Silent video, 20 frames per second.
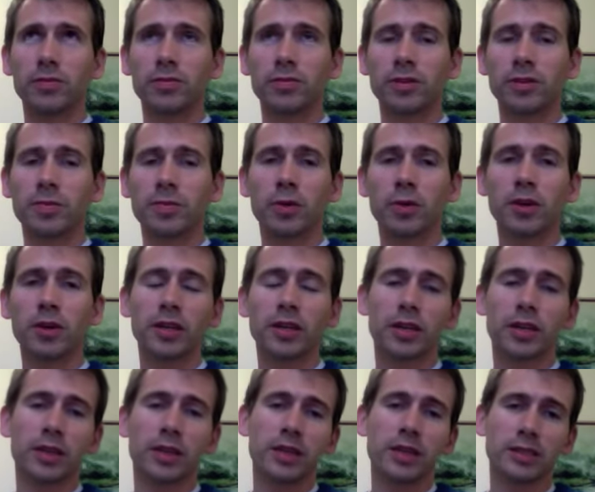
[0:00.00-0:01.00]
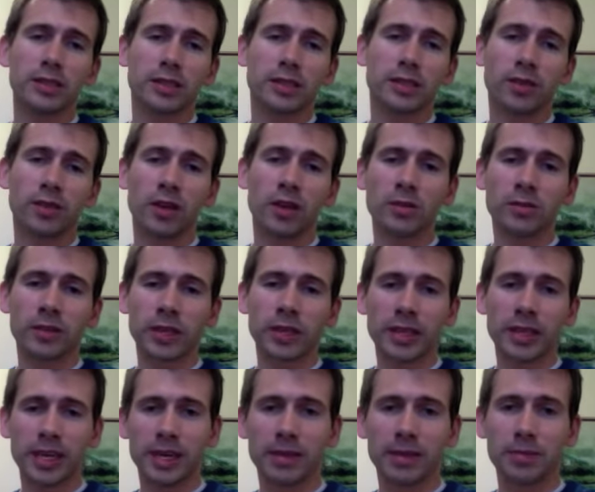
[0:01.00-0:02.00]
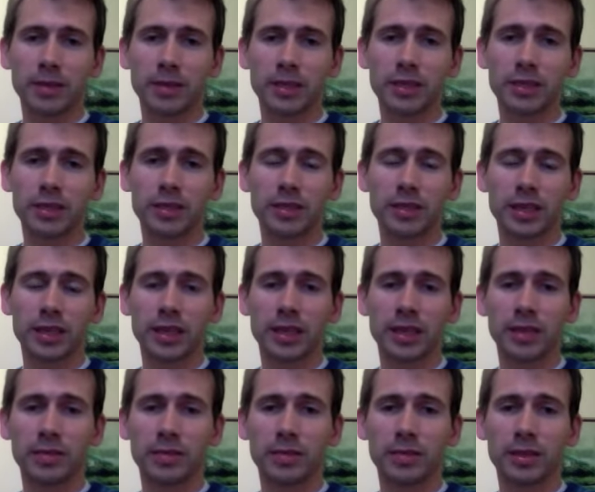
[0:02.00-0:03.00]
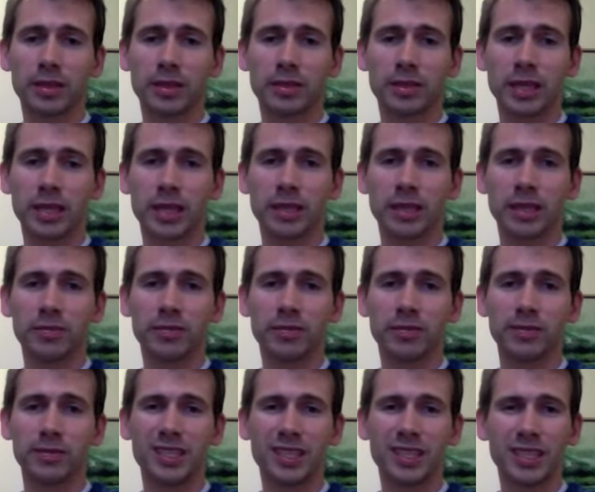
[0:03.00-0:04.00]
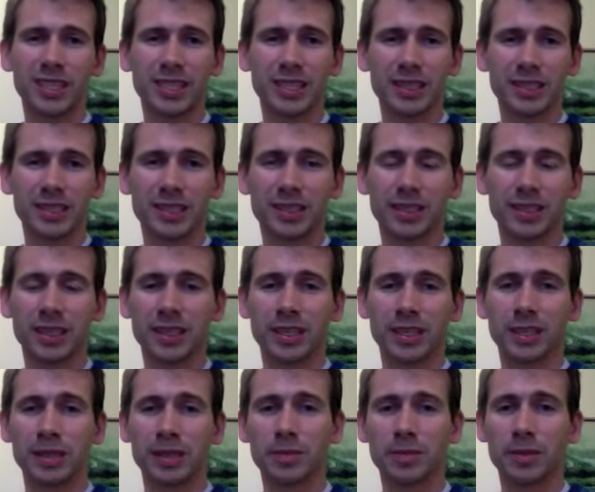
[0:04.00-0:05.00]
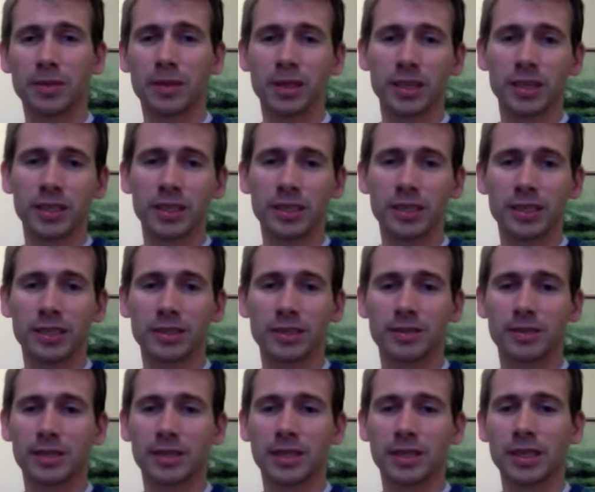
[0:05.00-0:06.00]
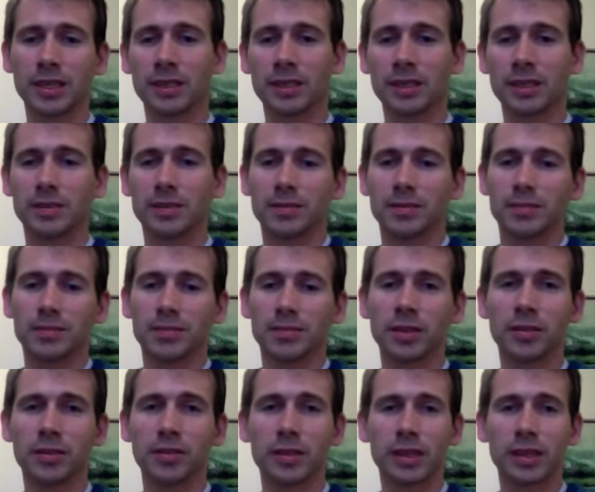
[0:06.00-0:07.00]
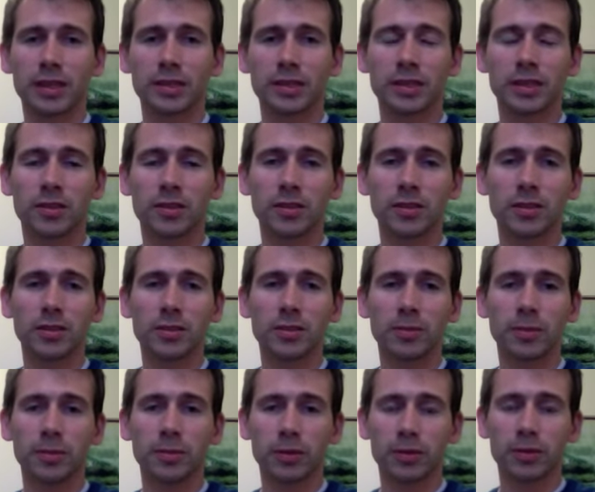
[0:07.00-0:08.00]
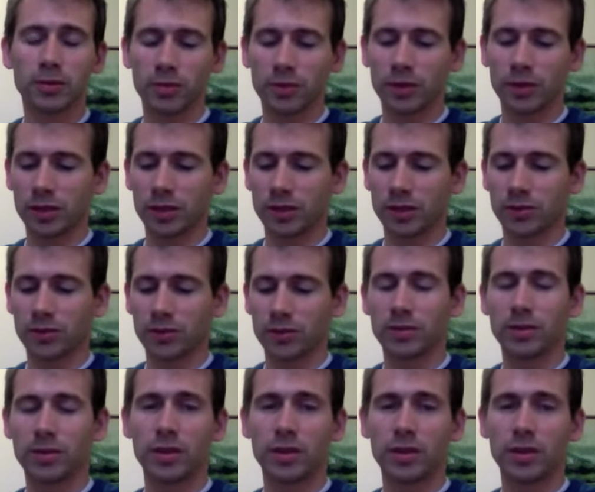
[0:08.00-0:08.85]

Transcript: Reporting on things that have already happened can be kind of tedious and monotonous, and like I said earlier, people don't want to